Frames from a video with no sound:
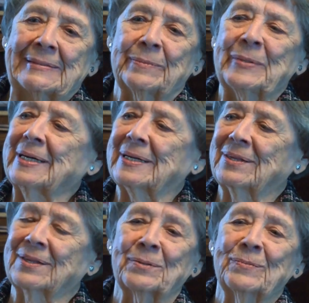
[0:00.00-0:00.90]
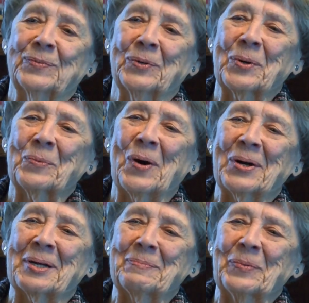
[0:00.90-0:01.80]
So we got a third floor
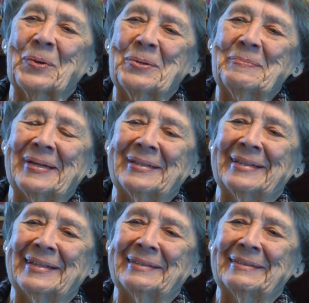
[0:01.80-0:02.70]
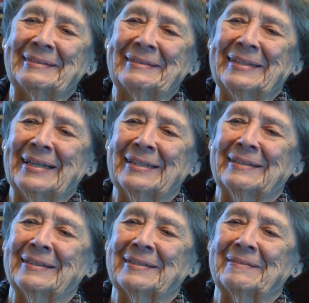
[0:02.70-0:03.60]
walk up room on uh,
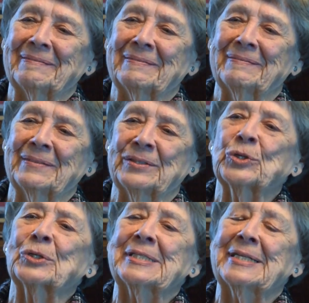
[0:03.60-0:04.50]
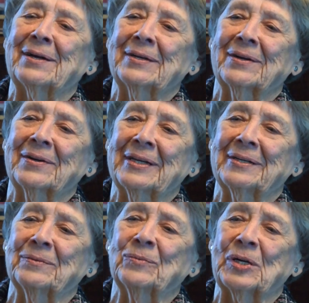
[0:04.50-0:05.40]
Georgetown
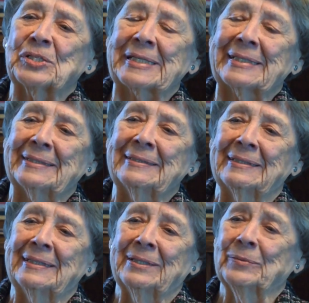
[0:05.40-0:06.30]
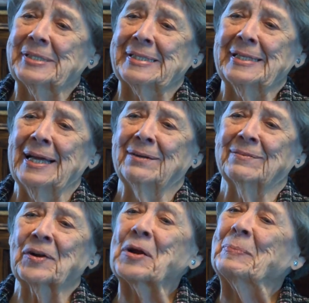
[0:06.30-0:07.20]
area of Washington, which is now
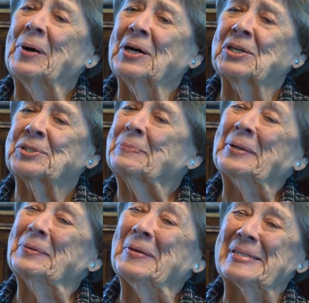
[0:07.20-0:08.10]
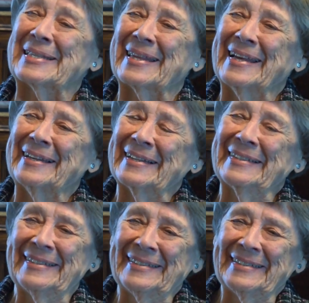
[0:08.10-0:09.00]
very posh, but it wasn't then.
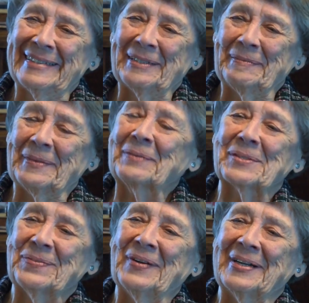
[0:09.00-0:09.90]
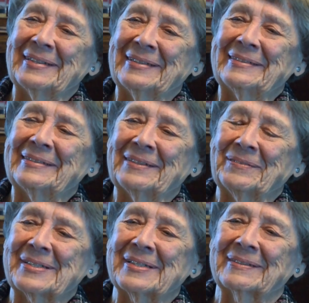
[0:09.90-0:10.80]
But it was fun. It
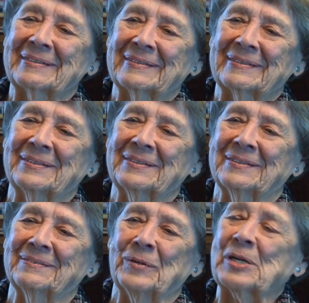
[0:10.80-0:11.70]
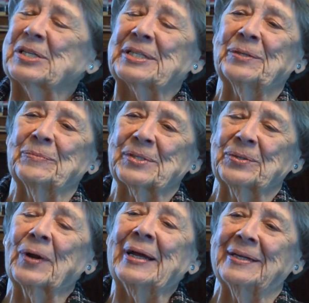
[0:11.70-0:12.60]
was a Washington was
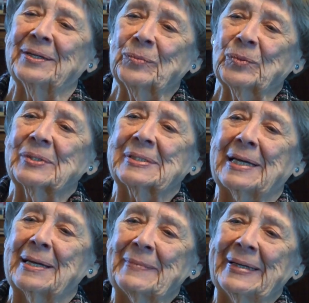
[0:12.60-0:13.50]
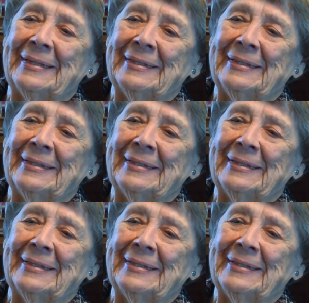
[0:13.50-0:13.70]
great in wartime.